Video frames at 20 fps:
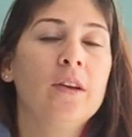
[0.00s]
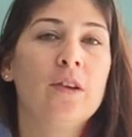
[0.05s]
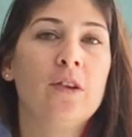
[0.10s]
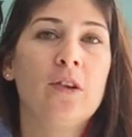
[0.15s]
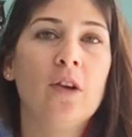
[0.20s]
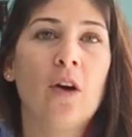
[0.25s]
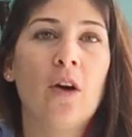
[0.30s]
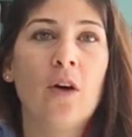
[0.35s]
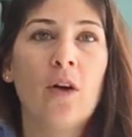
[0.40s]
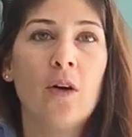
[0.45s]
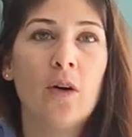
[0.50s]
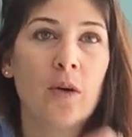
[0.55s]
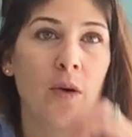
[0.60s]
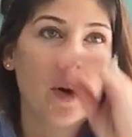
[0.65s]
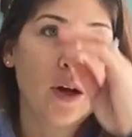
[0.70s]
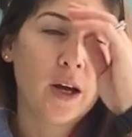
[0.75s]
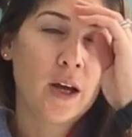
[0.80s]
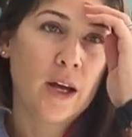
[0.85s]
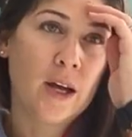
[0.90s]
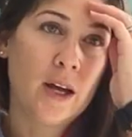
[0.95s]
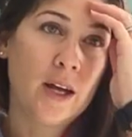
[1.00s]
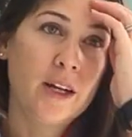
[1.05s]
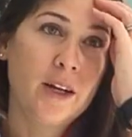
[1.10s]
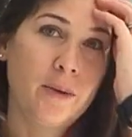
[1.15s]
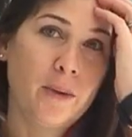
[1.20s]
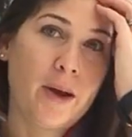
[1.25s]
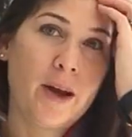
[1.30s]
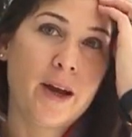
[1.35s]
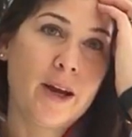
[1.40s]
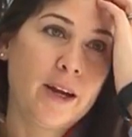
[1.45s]
So
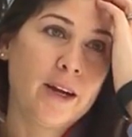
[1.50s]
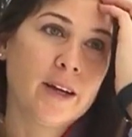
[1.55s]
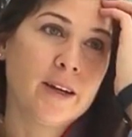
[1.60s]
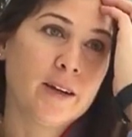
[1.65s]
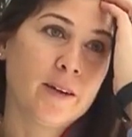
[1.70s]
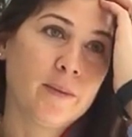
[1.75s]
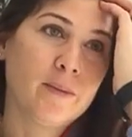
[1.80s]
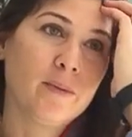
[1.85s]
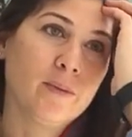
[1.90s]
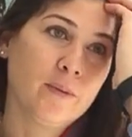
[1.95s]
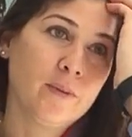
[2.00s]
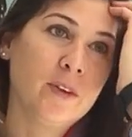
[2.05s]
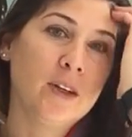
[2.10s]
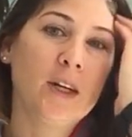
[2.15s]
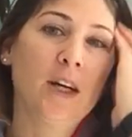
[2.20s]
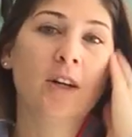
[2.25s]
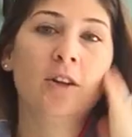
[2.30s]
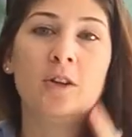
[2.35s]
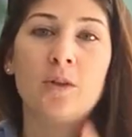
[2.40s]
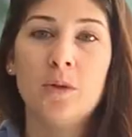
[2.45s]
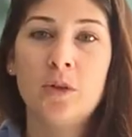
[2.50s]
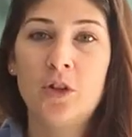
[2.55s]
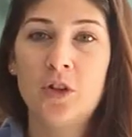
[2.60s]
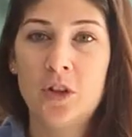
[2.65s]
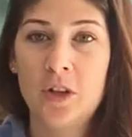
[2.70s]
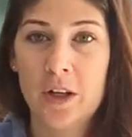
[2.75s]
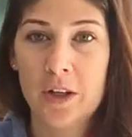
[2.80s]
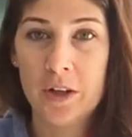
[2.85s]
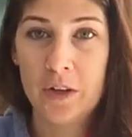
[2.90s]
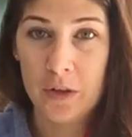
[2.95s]
anyway, you gotta do what
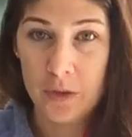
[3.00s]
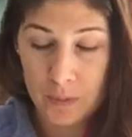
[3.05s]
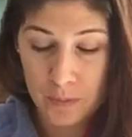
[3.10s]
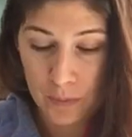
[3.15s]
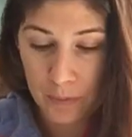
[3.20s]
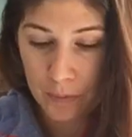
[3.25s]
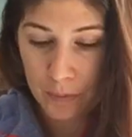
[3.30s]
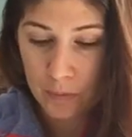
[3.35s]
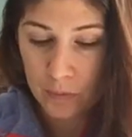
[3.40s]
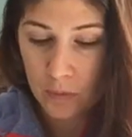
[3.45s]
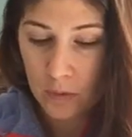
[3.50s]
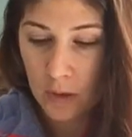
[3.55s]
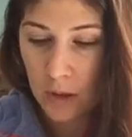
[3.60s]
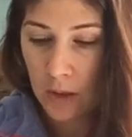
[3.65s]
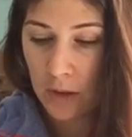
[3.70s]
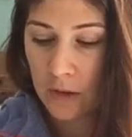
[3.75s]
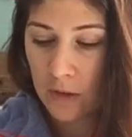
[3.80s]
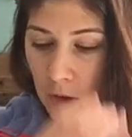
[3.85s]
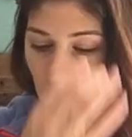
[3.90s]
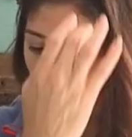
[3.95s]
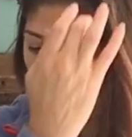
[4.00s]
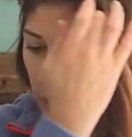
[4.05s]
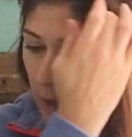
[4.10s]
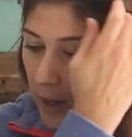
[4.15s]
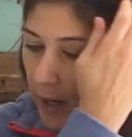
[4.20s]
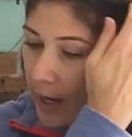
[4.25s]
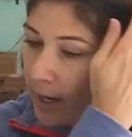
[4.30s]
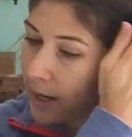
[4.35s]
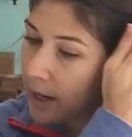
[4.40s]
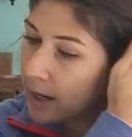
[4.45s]
you gotta do. So
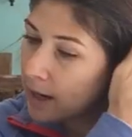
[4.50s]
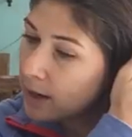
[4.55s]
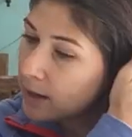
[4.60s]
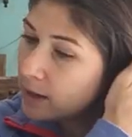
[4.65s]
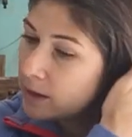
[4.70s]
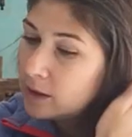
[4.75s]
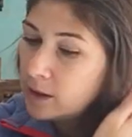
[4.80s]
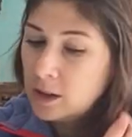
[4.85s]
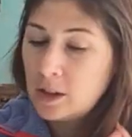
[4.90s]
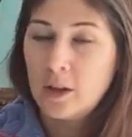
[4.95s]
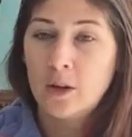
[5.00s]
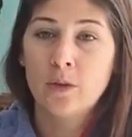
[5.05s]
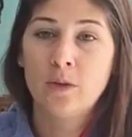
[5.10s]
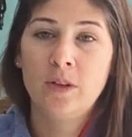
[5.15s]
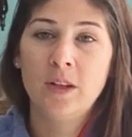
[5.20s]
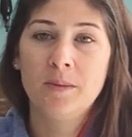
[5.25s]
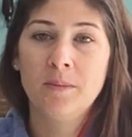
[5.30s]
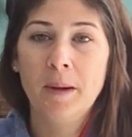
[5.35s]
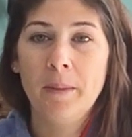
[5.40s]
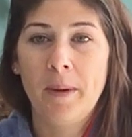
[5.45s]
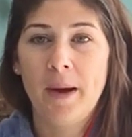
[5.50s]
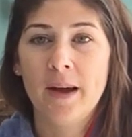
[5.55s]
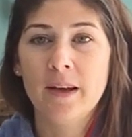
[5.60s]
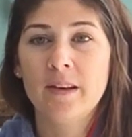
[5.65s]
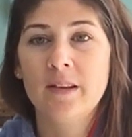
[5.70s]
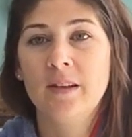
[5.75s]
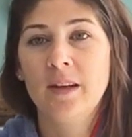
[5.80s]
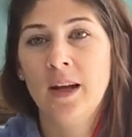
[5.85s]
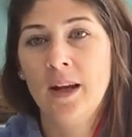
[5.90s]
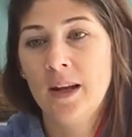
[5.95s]
I did my
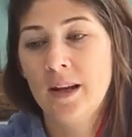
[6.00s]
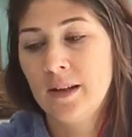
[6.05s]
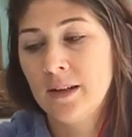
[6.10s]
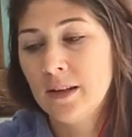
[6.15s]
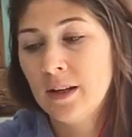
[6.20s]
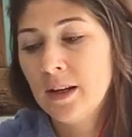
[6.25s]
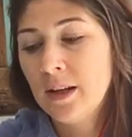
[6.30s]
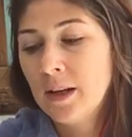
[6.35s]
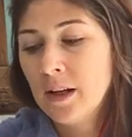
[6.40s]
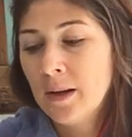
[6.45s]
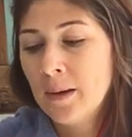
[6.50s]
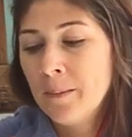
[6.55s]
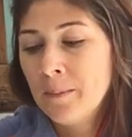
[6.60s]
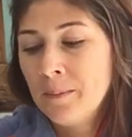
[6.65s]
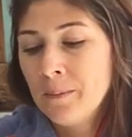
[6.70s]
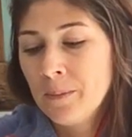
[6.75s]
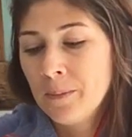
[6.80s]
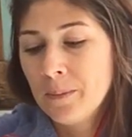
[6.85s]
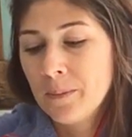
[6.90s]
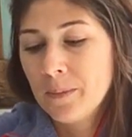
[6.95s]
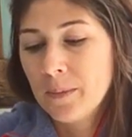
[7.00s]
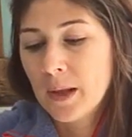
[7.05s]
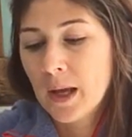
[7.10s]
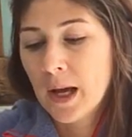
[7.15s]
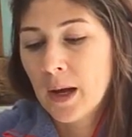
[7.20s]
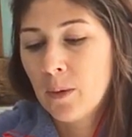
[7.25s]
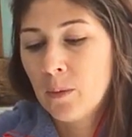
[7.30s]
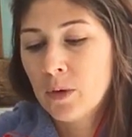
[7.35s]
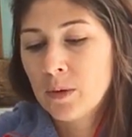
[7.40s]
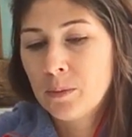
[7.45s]
best, and
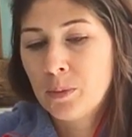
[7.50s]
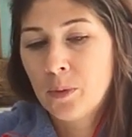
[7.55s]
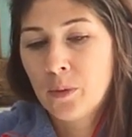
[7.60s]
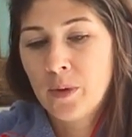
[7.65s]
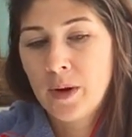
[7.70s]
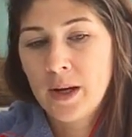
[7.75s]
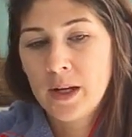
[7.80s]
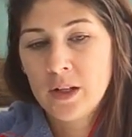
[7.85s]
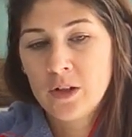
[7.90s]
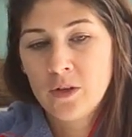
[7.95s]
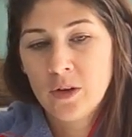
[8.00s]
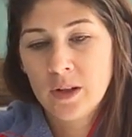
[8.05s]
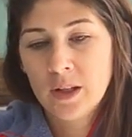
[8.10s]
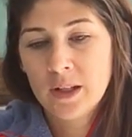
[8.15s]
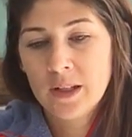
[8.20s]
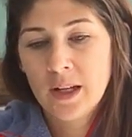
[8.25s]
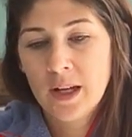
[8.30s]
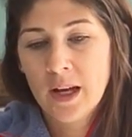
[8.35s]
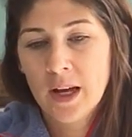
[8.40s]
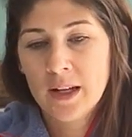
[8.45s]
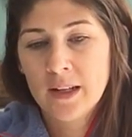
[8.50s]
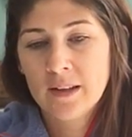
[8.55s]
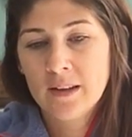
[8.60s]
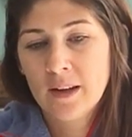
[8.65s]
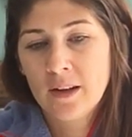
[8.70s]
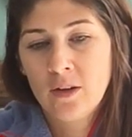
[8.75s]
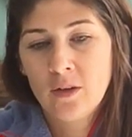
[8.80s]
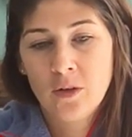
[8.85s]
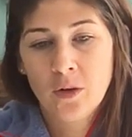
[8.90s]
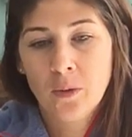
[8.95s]
at one point during the day I
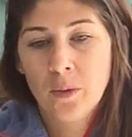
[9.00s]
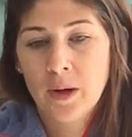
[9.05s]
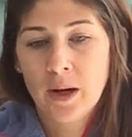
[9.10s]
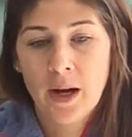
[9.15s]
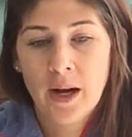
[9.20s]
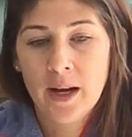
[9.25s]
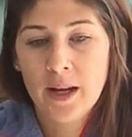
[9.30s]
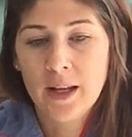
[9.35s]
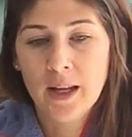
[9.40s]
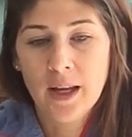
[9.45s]
decided, you know what,